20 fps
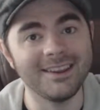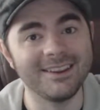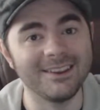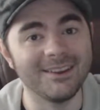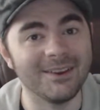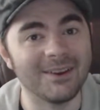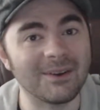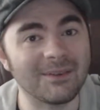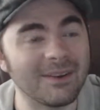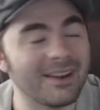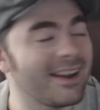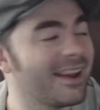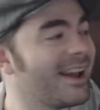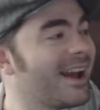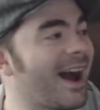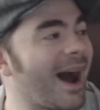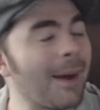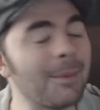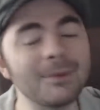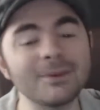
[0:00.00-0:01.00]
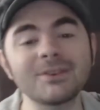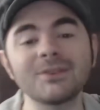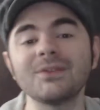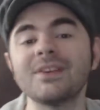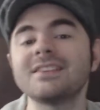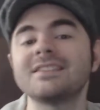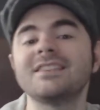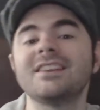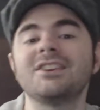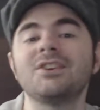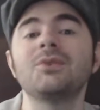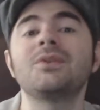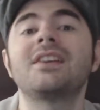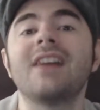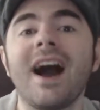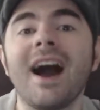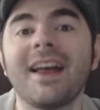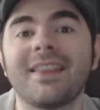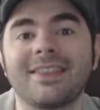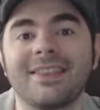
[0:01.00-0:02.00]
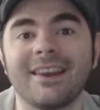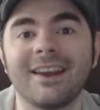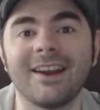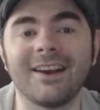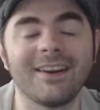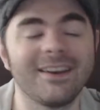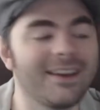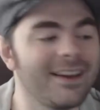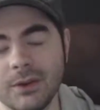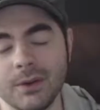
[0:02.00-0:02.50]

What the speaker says: You know what I mean? I'm just the reason that you got there.